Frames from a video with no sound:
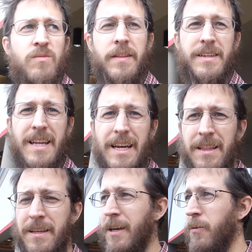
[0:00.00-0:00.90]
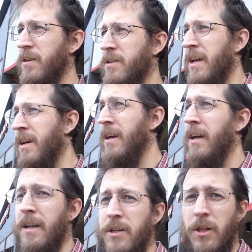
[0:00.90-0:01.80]
And the second thing was
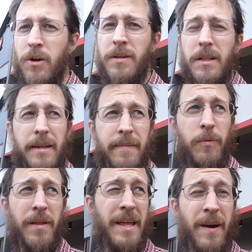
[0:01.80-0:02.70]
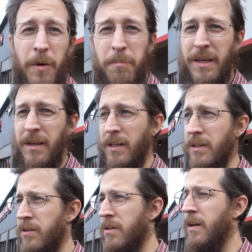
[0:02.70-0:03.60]
to learn to live within our
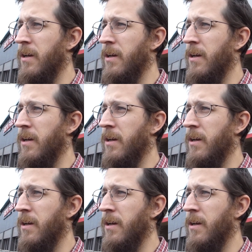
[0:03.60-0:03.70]
means.